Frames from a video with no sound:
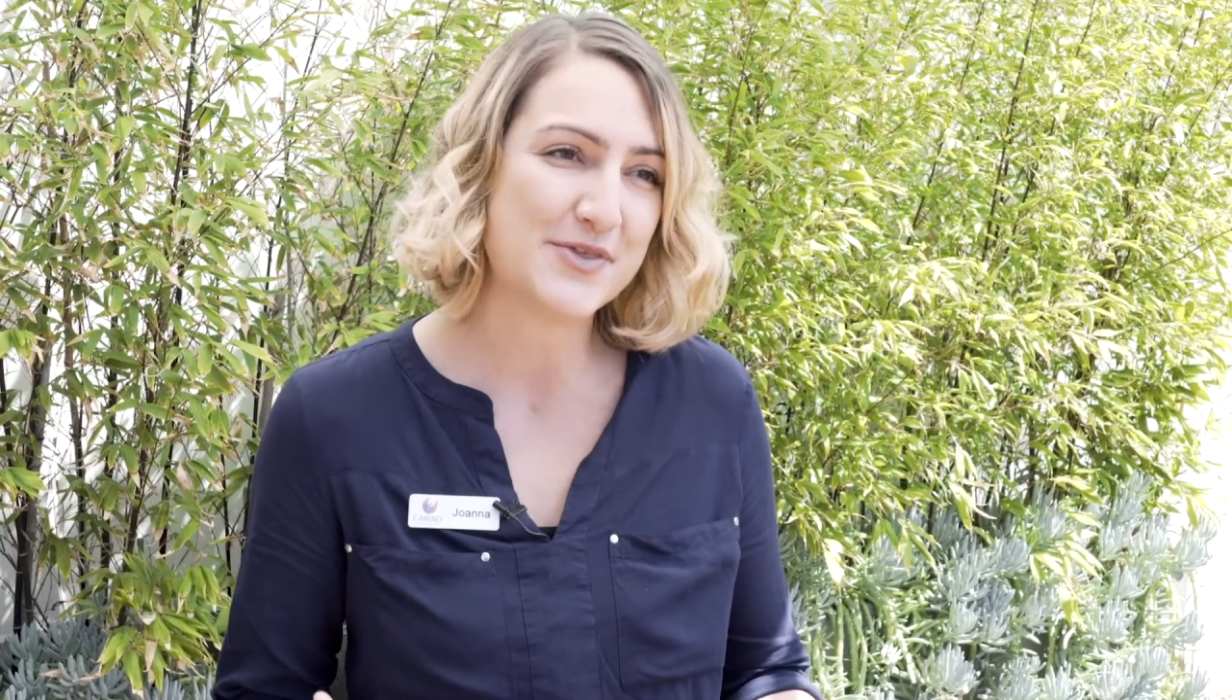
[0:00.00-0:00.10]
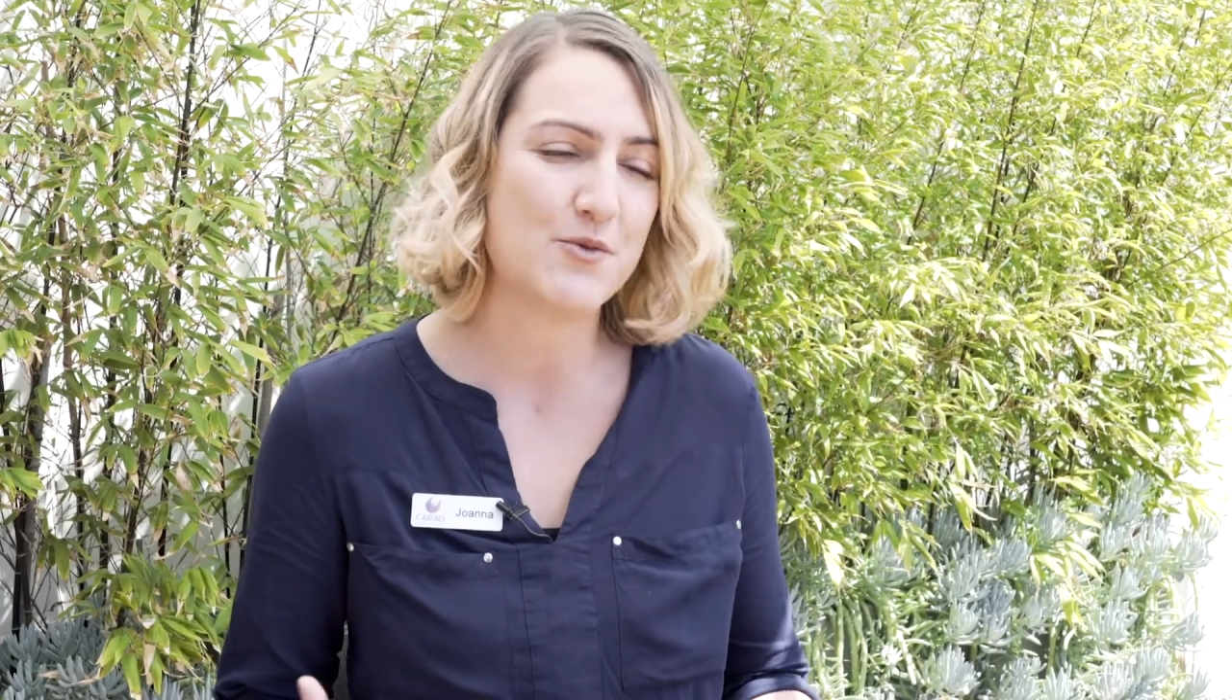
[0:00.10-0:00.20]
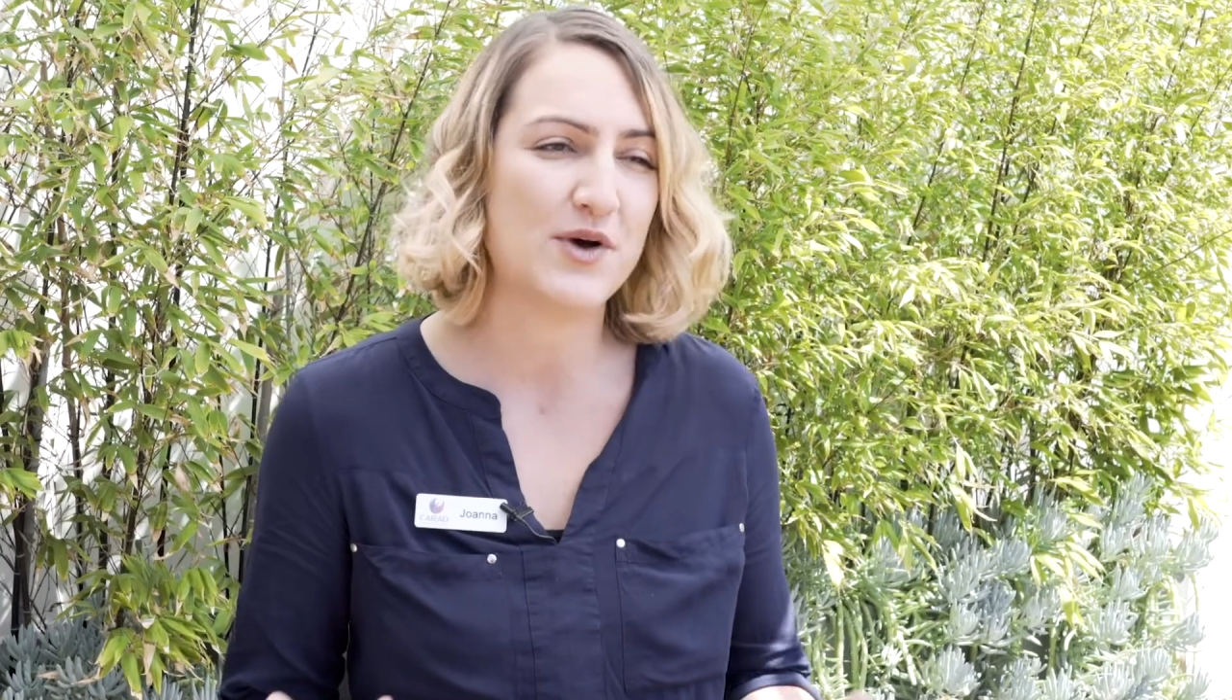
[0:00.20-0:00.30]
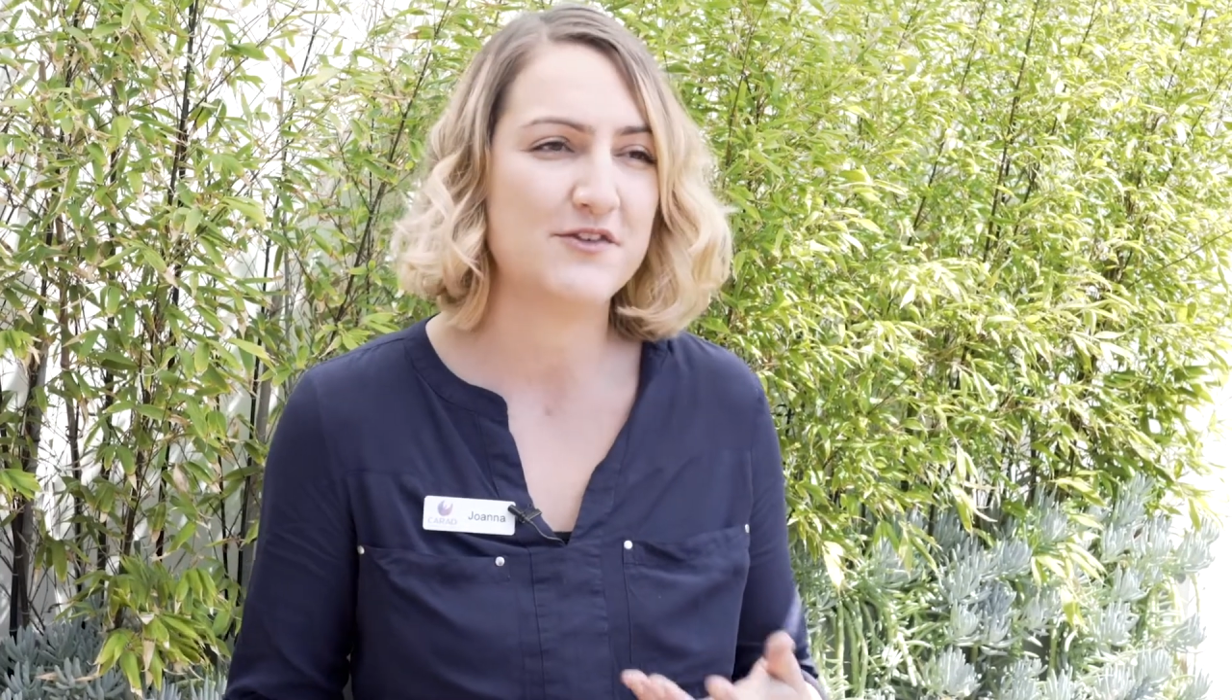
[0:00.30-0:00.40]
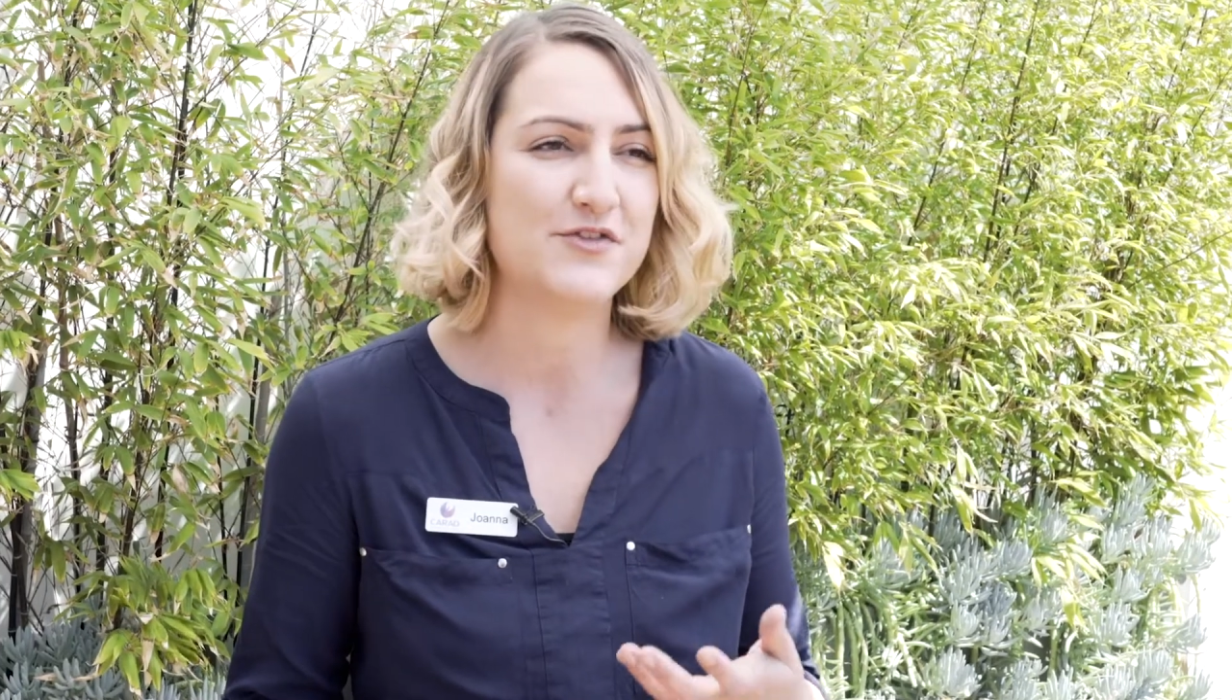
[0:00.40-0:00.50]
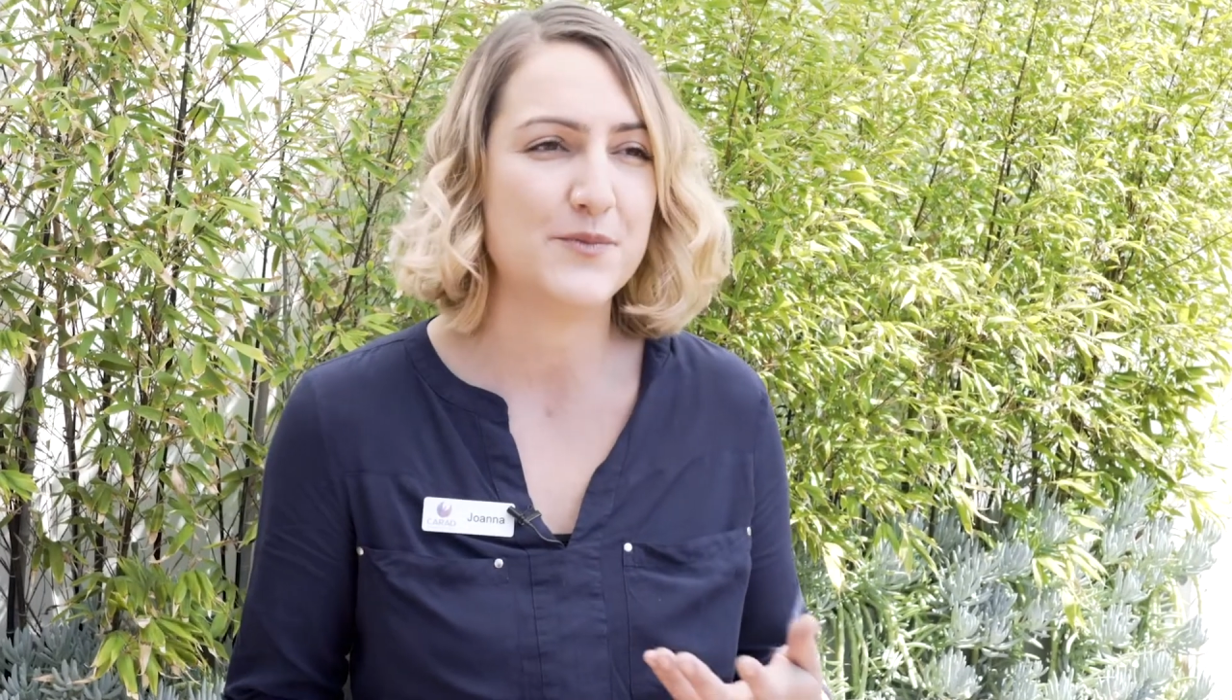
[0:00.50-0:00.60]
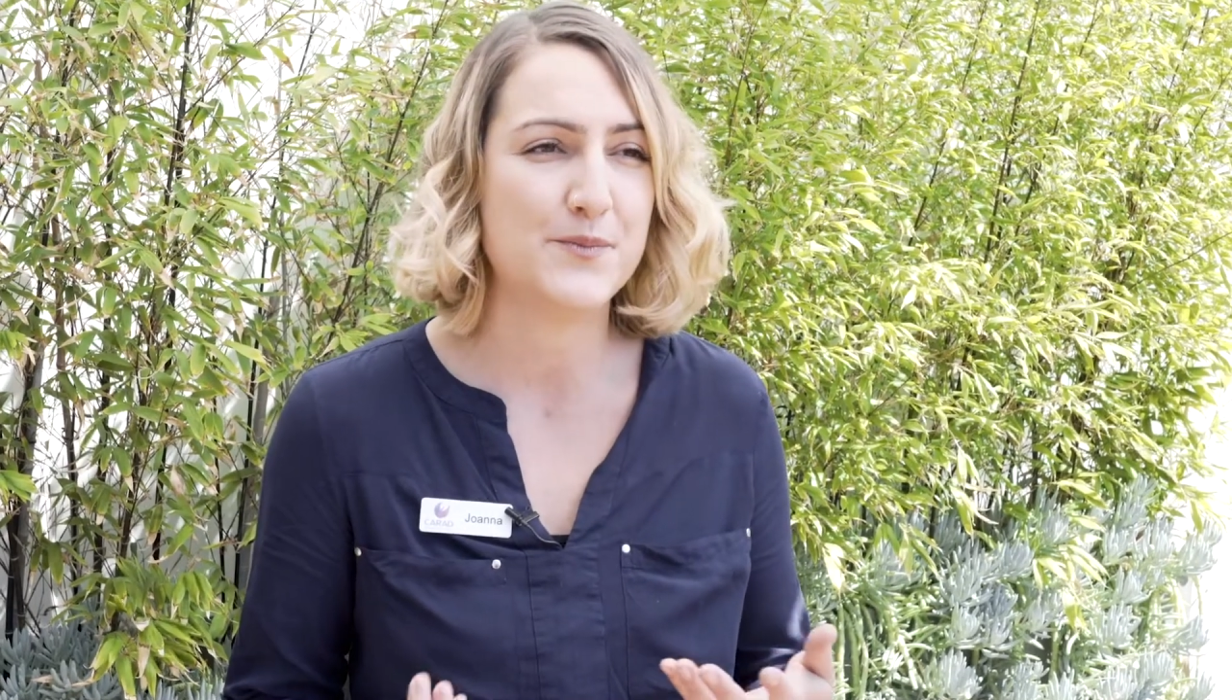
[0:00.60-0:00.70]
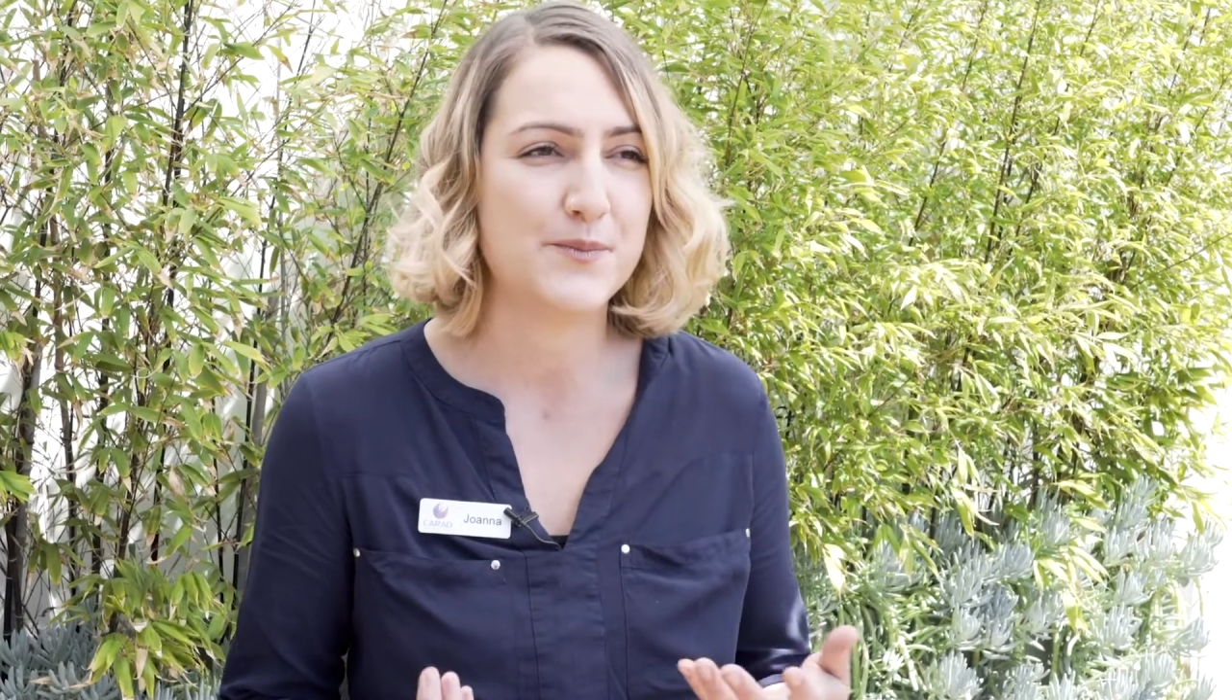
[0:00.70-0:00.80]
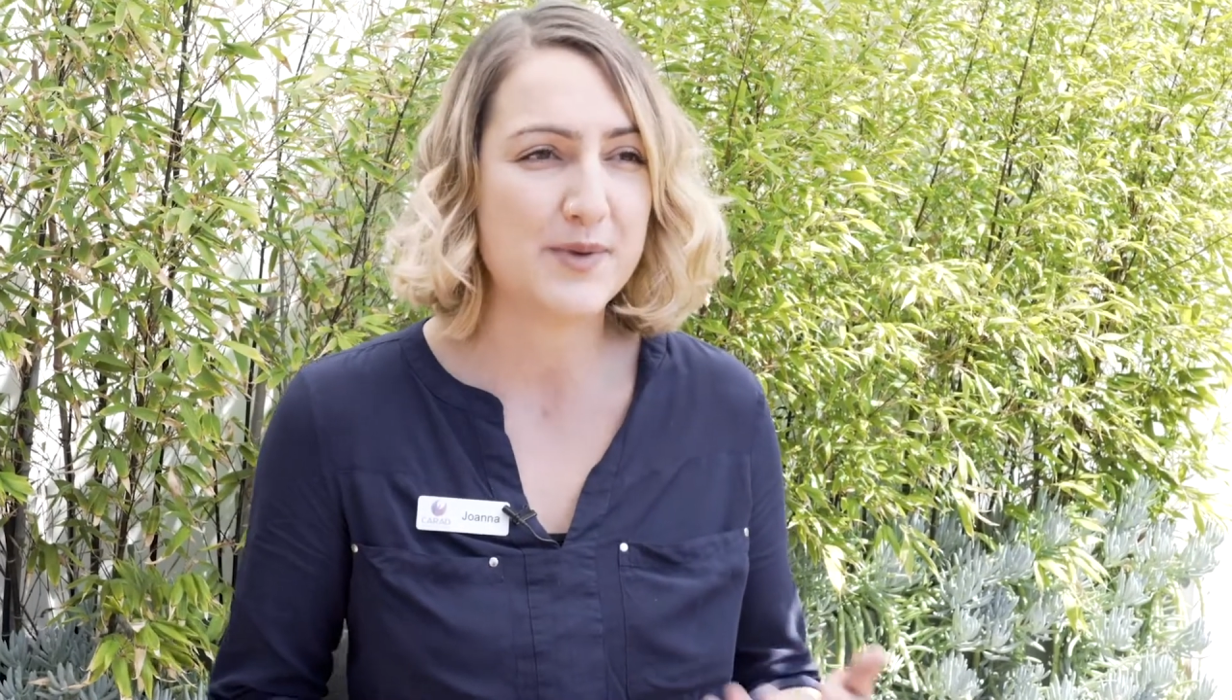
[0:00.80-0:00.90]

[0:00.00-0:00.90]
that one of the